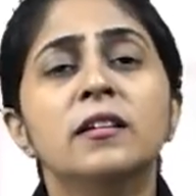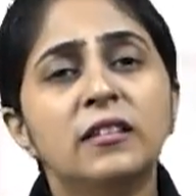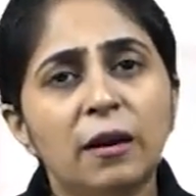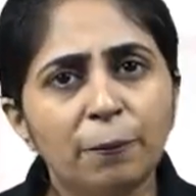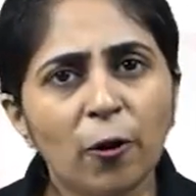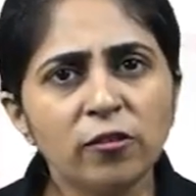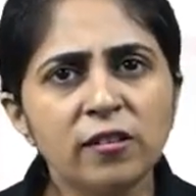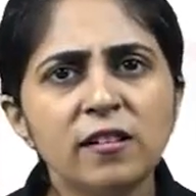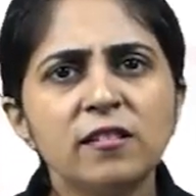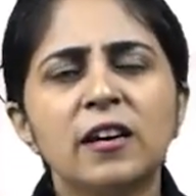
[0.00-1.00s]
The
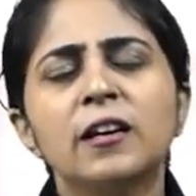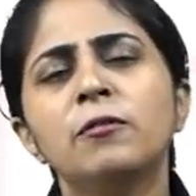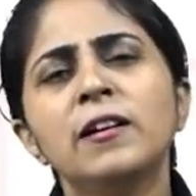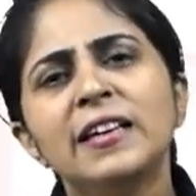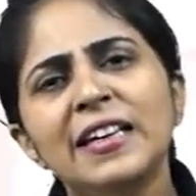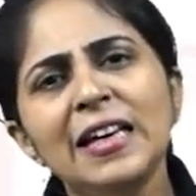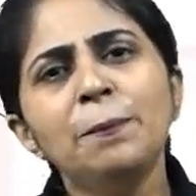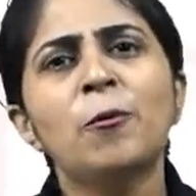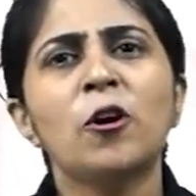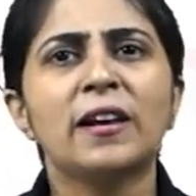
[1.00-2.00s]
process, it will keep
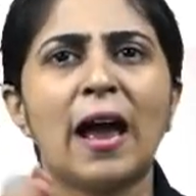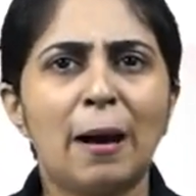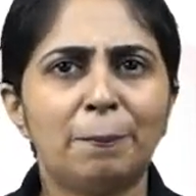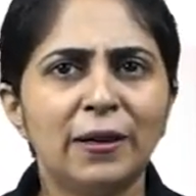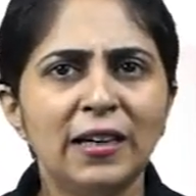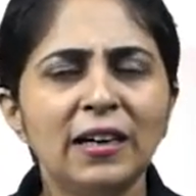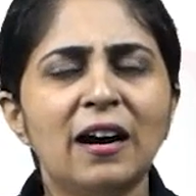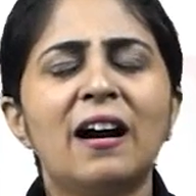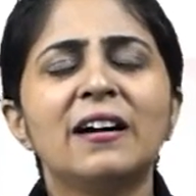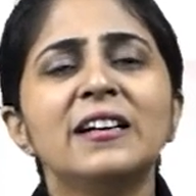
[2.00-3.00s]
on happening
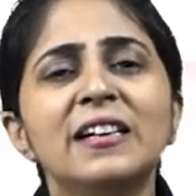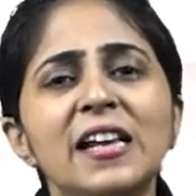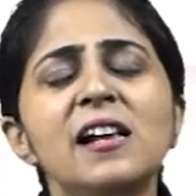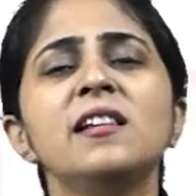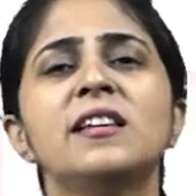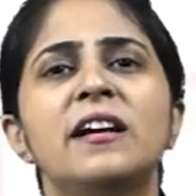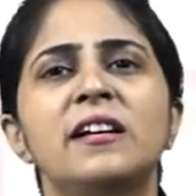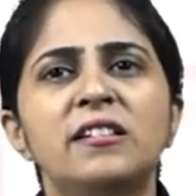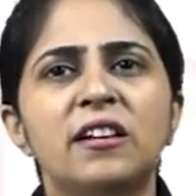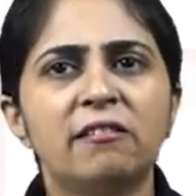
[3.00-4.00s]
until the
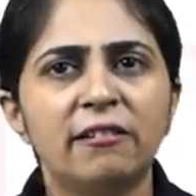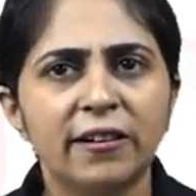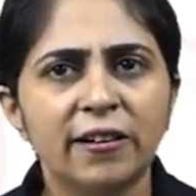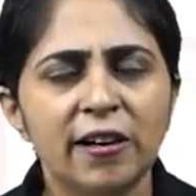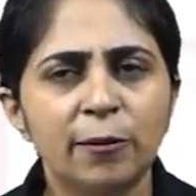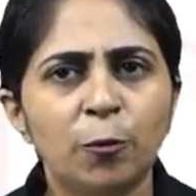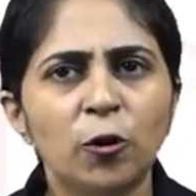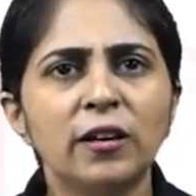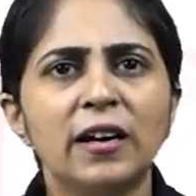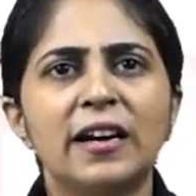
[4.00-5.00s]
regenerated
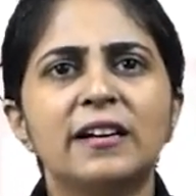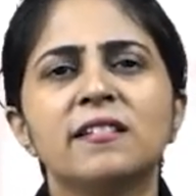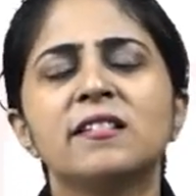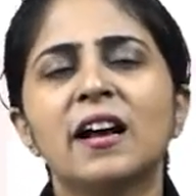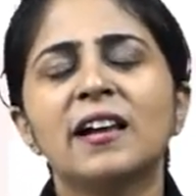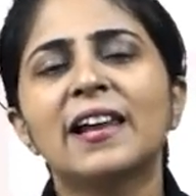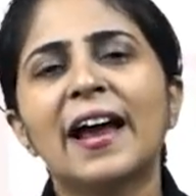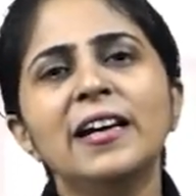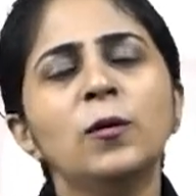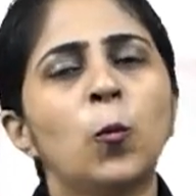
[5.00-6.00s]
input, it is
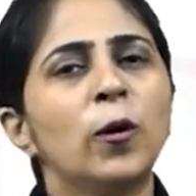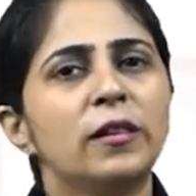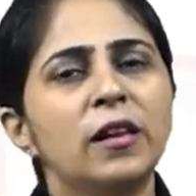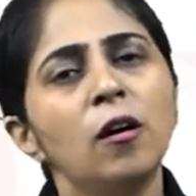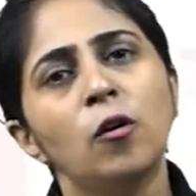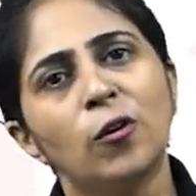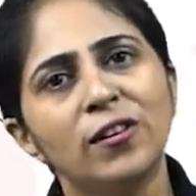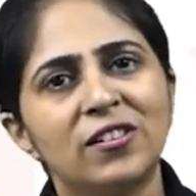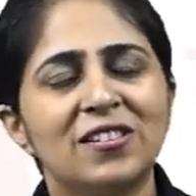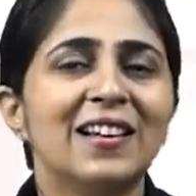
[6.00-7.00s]
aligned with the
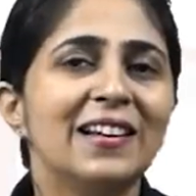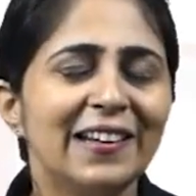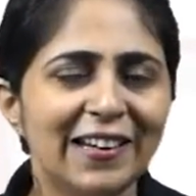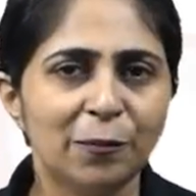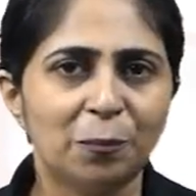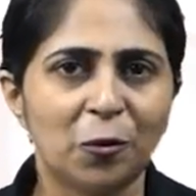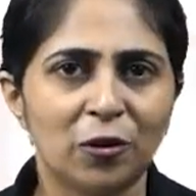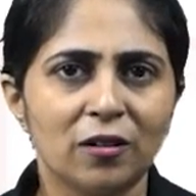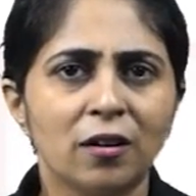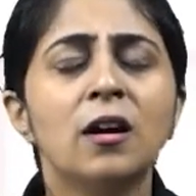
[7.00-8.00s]
original input.
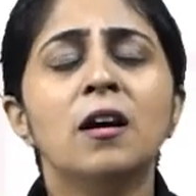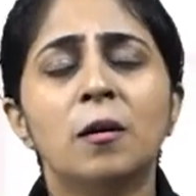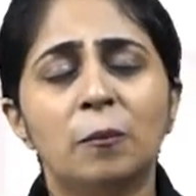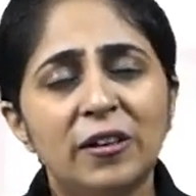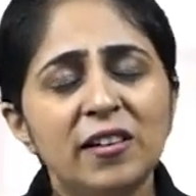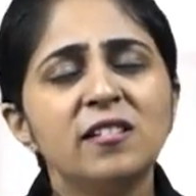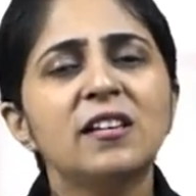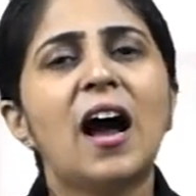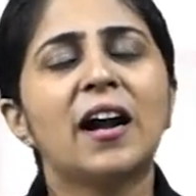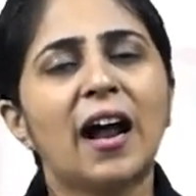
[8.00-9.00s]
Because
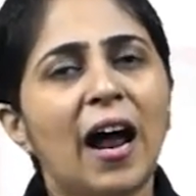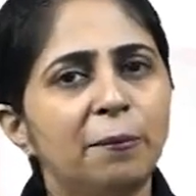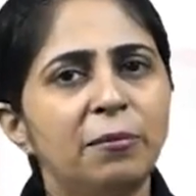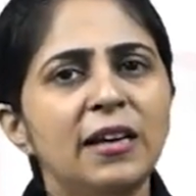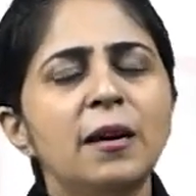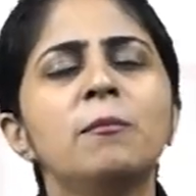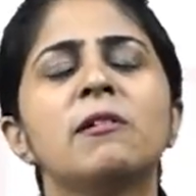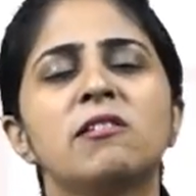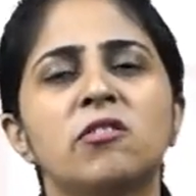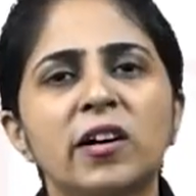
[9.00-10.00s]
our RBM,
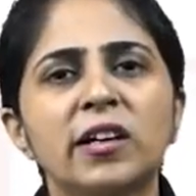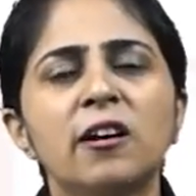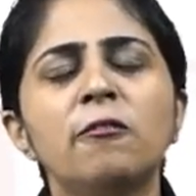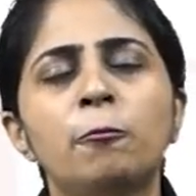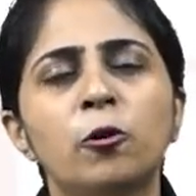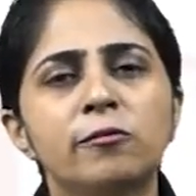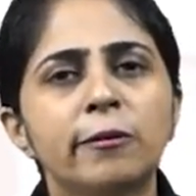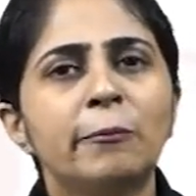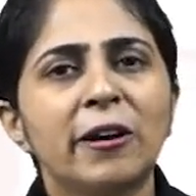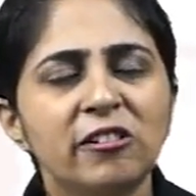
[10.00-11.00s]
restrictive
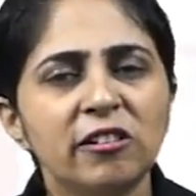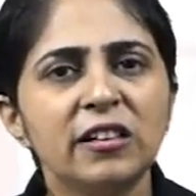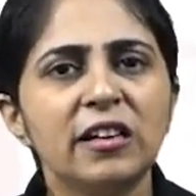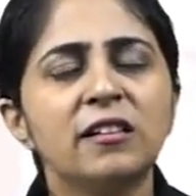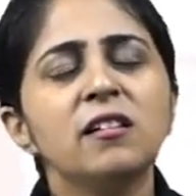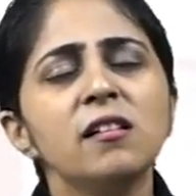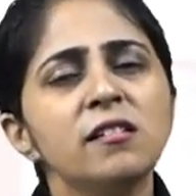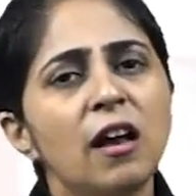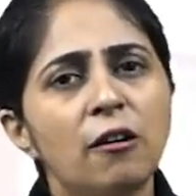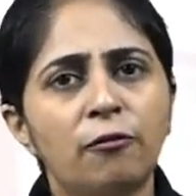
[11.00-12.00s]
Boltzmann machine, it is
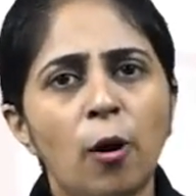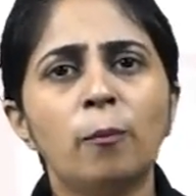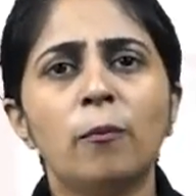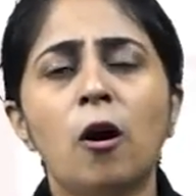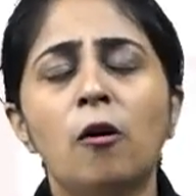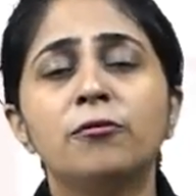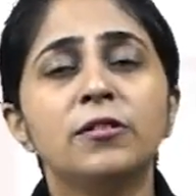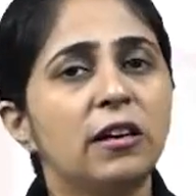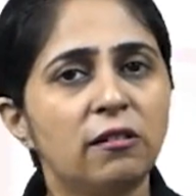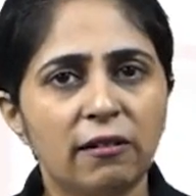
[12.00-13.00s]
a form of
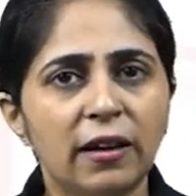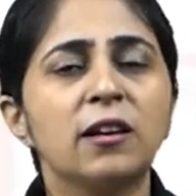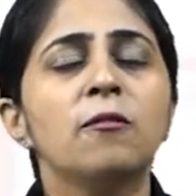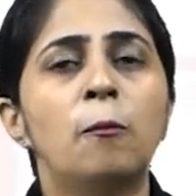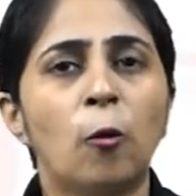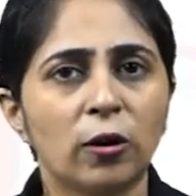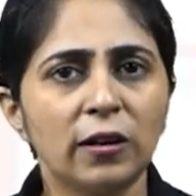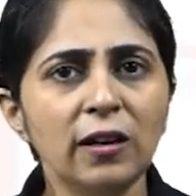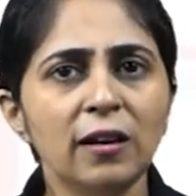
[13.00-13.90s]
generative model.